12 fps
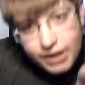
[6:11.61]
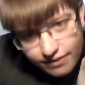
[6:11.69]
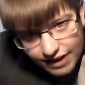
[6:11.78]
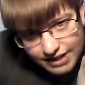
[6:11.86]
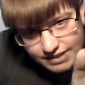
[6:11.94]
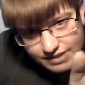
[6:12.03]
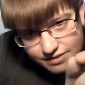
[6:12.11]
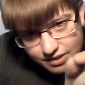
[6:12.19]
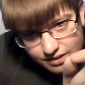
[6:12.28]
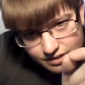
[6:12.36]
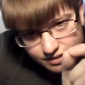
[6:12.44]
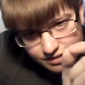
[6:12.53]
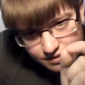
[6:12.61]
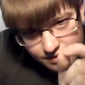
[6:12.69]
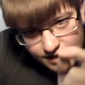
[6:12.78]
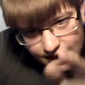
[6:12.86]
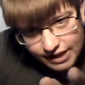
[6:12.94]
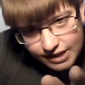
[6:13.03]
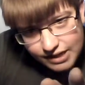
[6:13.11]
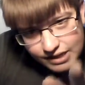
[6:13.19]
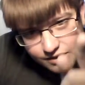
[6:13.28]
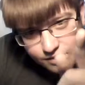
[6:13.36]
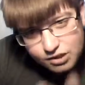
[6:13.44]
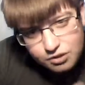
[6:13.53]
it tends to stick
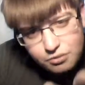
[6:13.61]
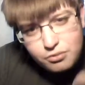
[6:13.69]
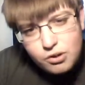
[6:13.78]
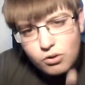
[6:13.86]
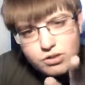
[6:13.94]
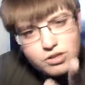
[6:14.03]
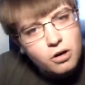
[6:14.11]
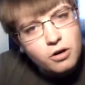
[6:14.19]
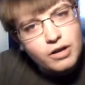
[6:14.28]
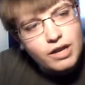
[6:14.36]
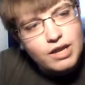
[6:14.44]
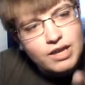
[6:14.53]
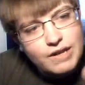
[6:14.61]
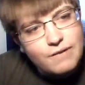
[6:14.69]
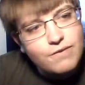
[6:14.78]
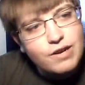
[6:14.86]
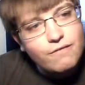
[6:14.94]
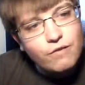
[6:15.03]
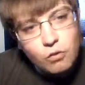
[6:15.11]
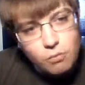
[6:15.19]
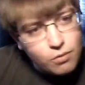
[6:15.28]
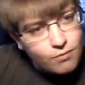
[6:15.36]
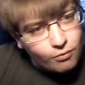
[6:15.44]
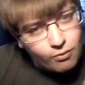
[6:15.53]
to your target even if you
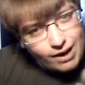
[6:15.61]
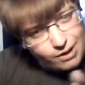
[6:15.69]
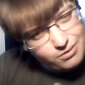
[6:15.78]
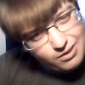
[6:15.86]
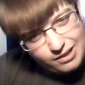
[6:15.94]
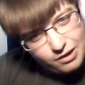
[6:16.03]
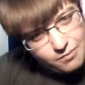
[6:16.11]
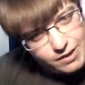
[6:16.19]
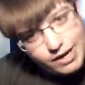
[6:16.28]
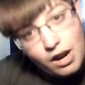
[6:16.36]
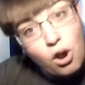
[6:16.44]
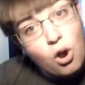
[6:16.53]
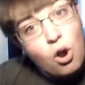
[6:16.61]
move around a little bit,